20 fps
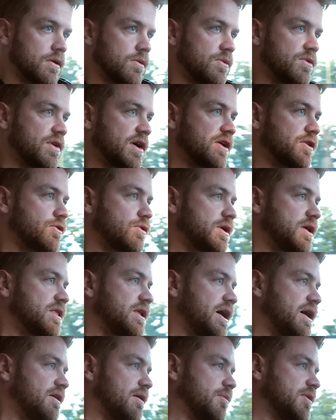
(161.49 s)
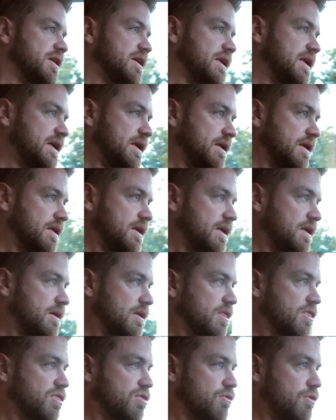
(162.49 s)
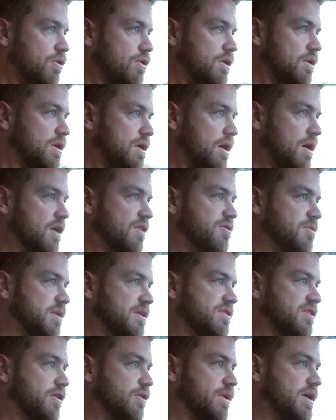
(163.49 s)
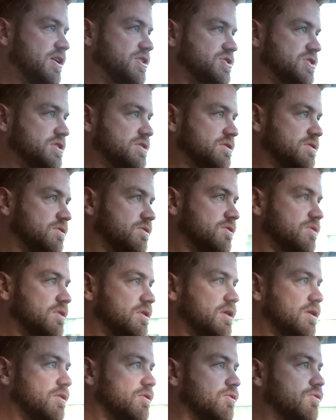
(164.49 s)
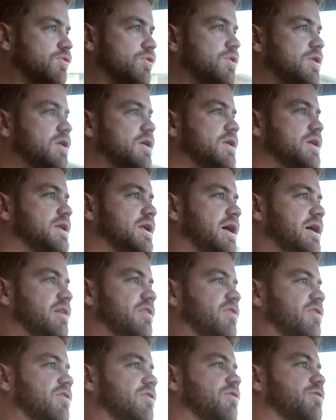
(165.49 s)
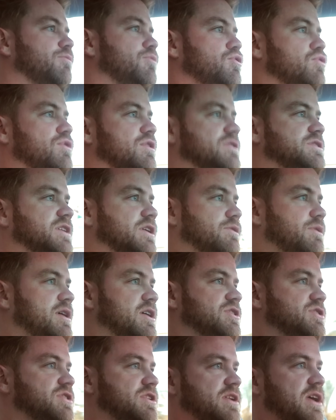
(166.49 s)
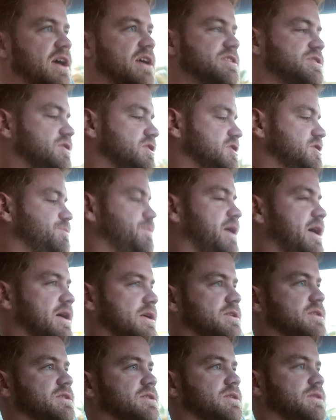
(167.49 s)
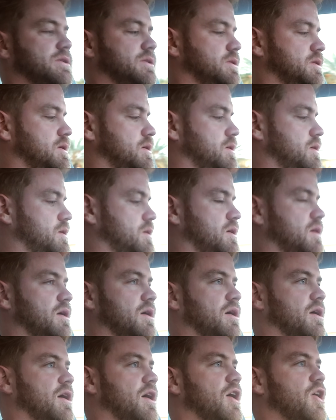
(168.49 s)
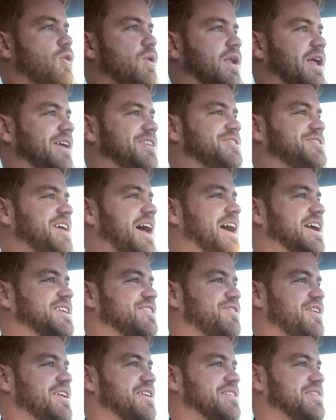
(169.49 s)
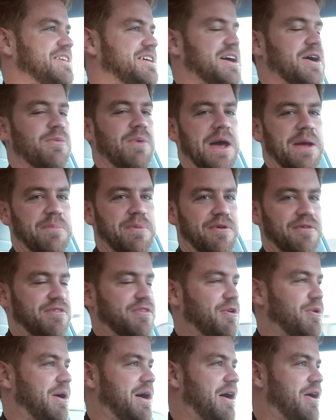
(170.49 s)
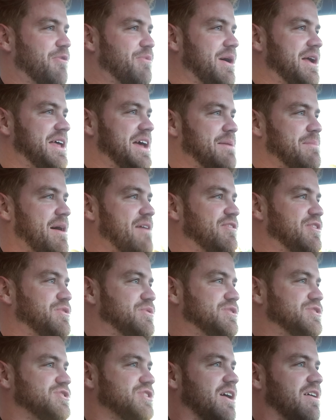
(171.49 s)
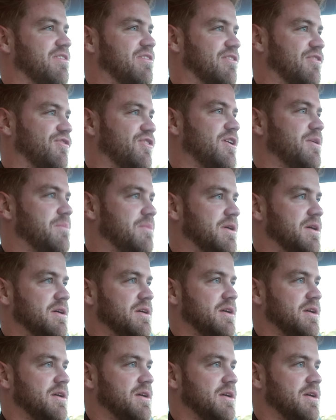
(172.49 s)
We got a green light. I'm gonna throw it on some acceleration. Really nice, smooth acceleration, as you'd expect. Oh, and I just activated the wipers, so already I'm having to adjust from